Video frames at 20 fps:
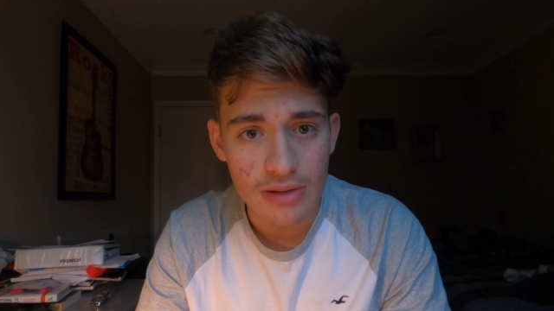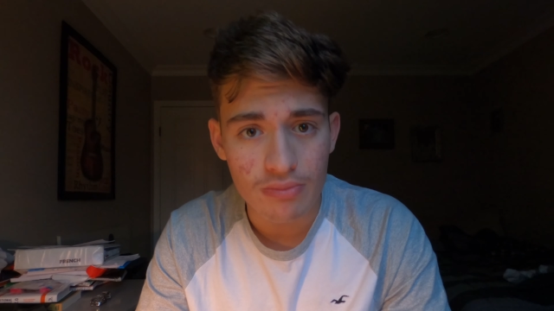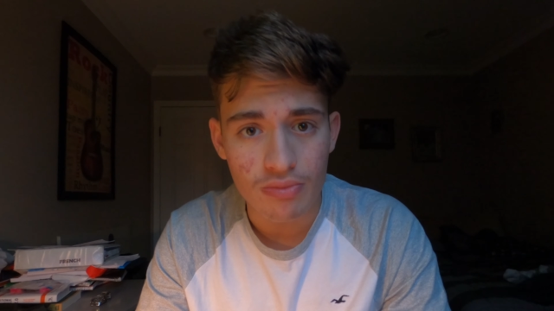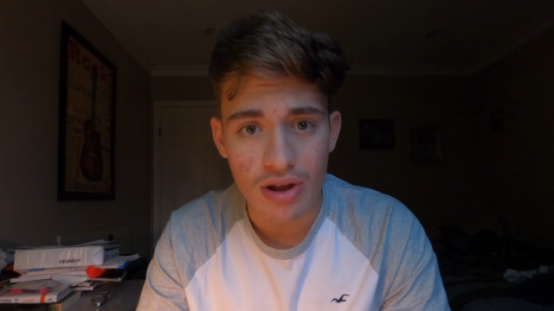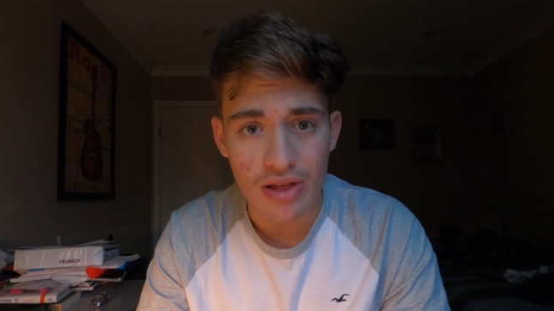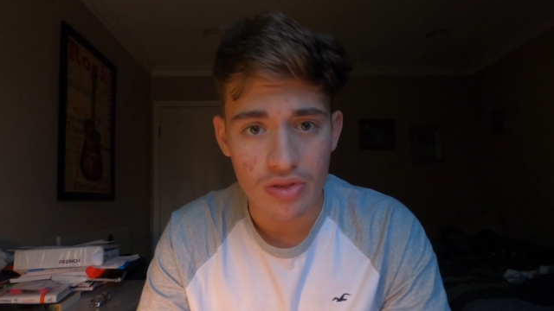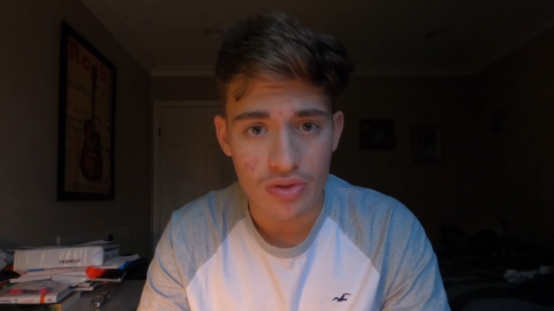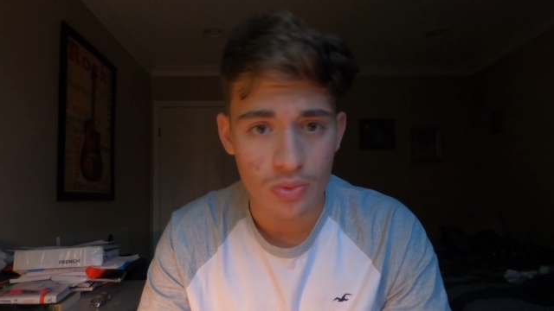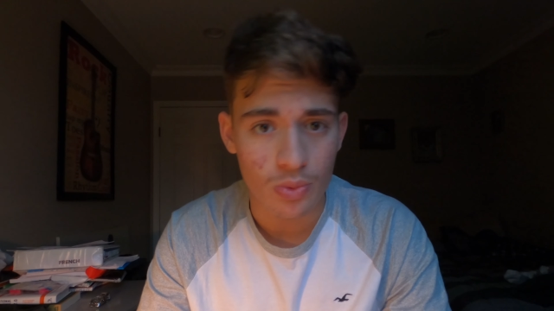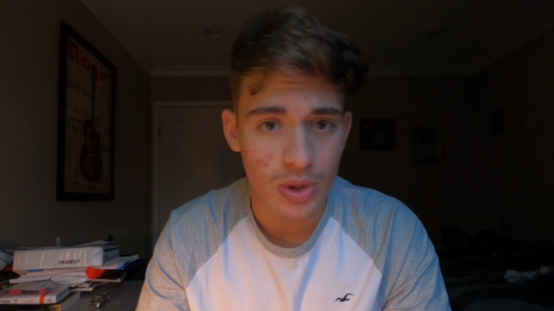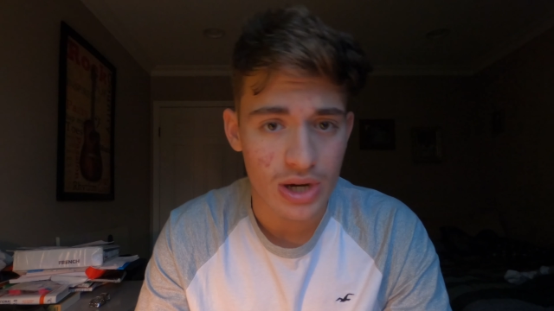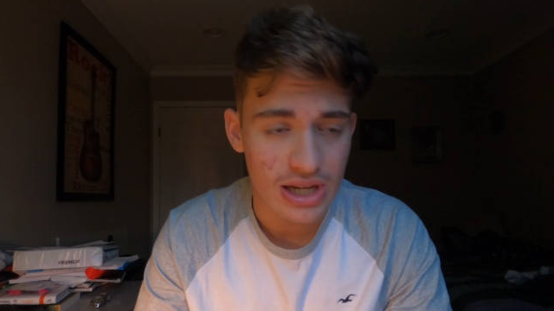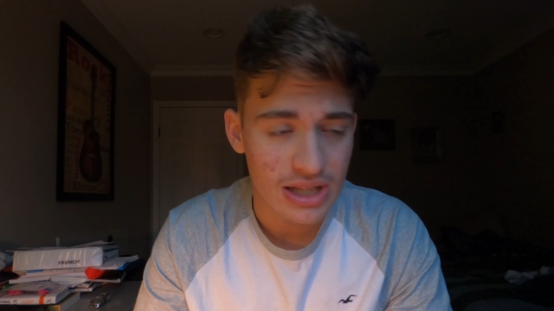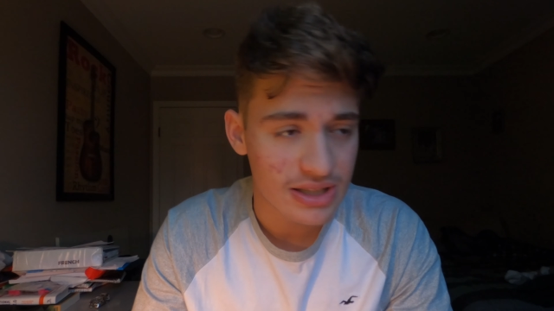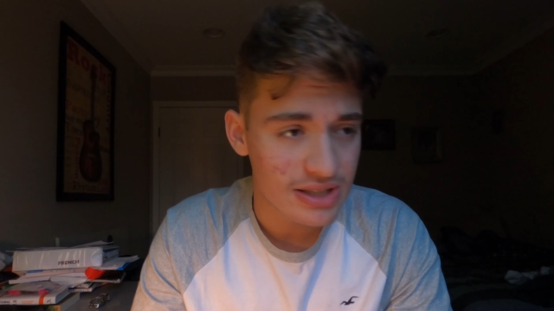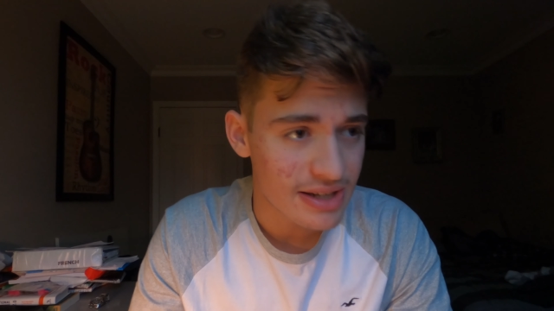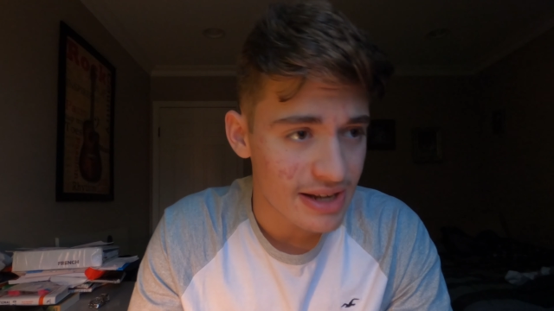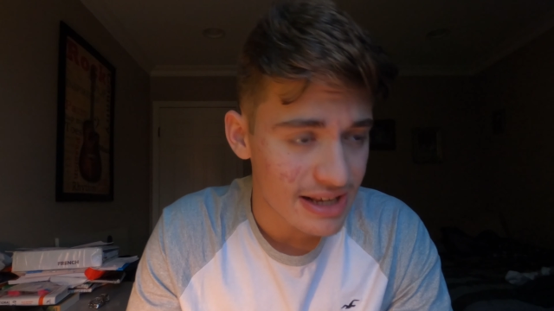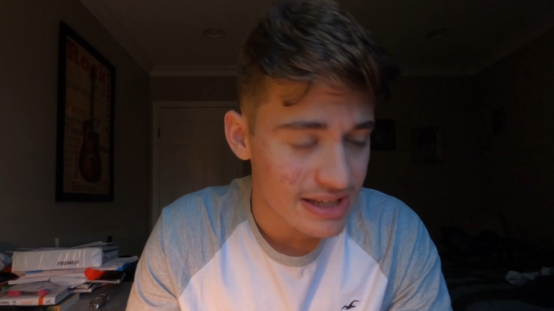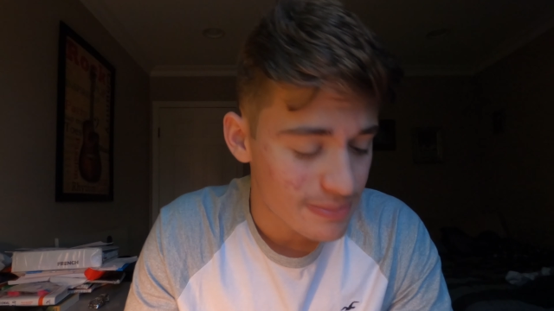rather than waiting
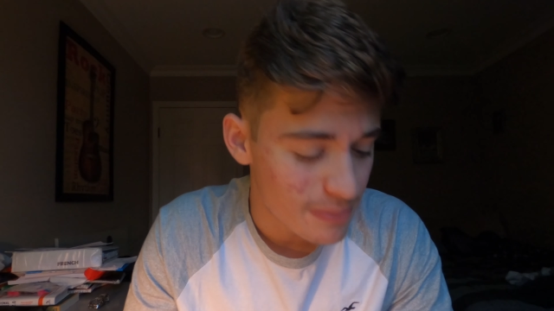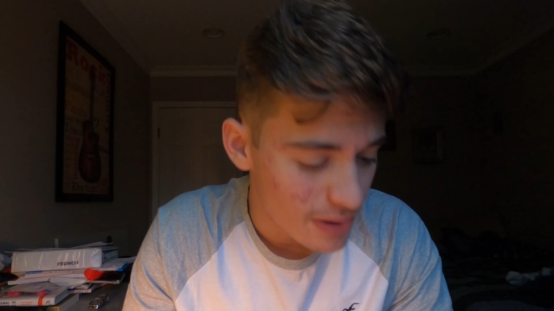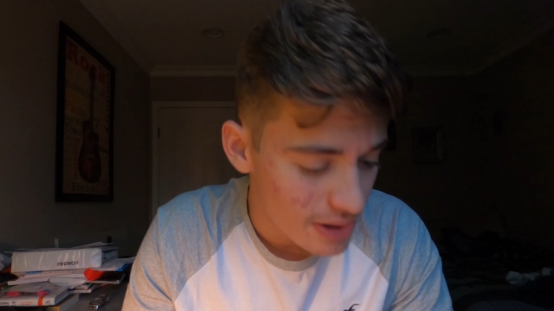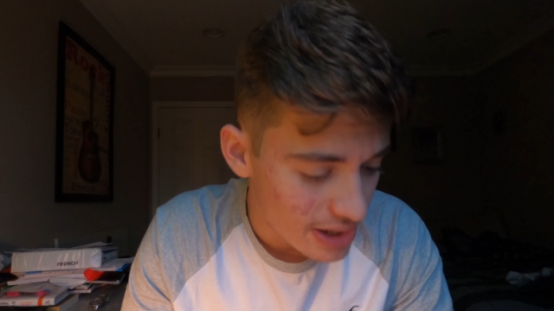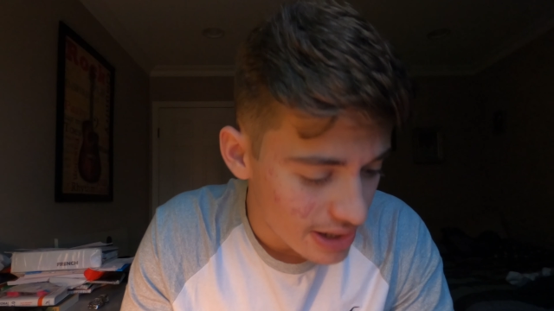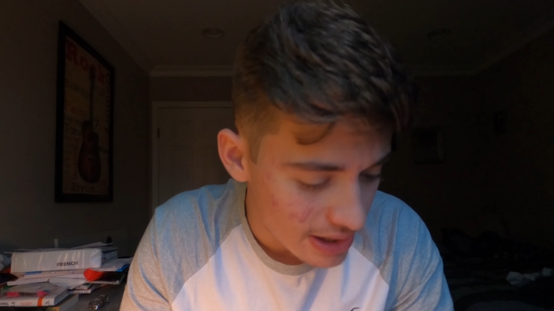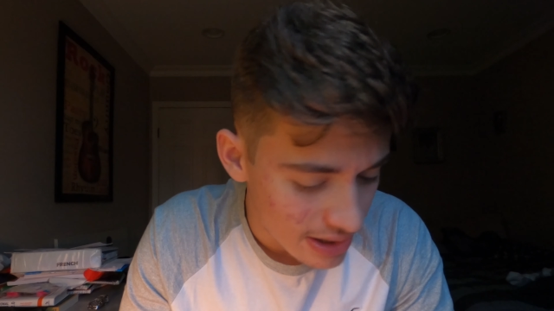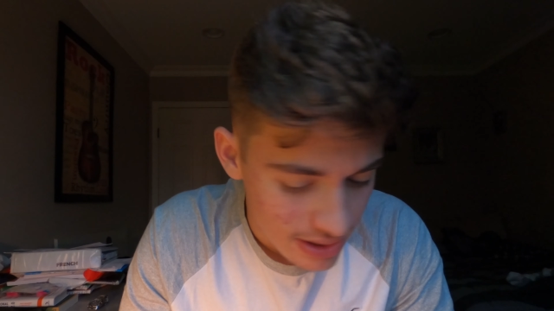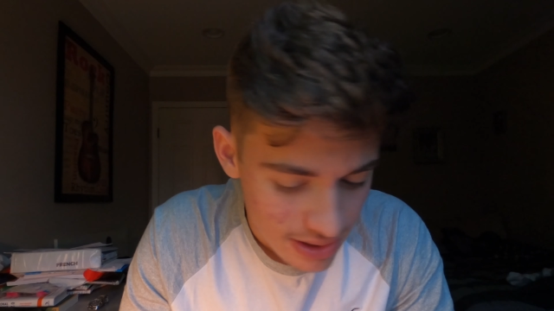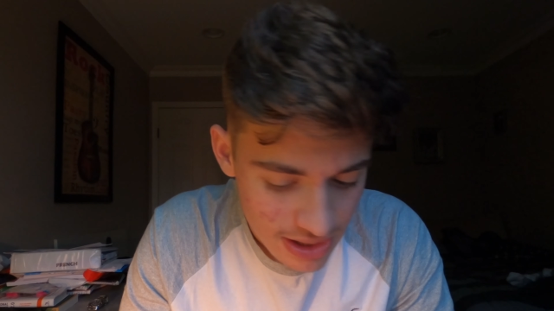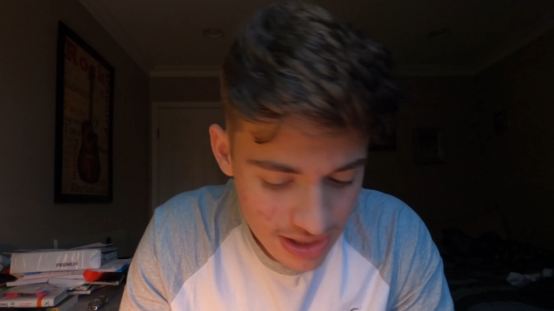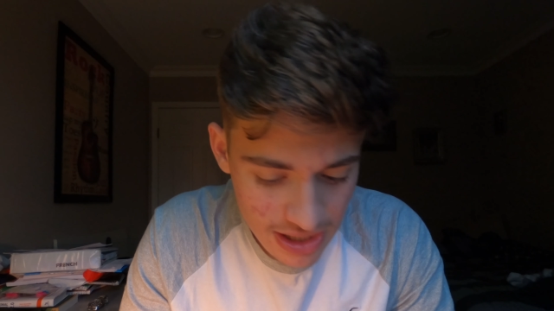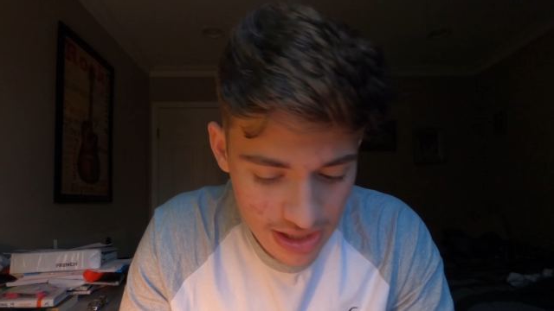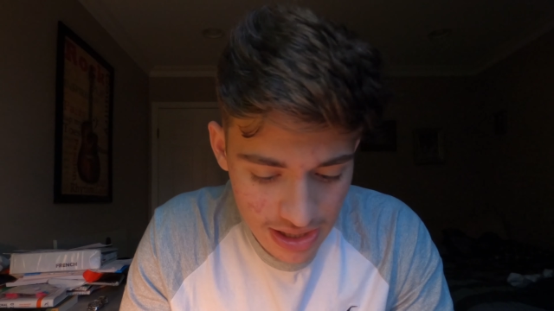to next Monday,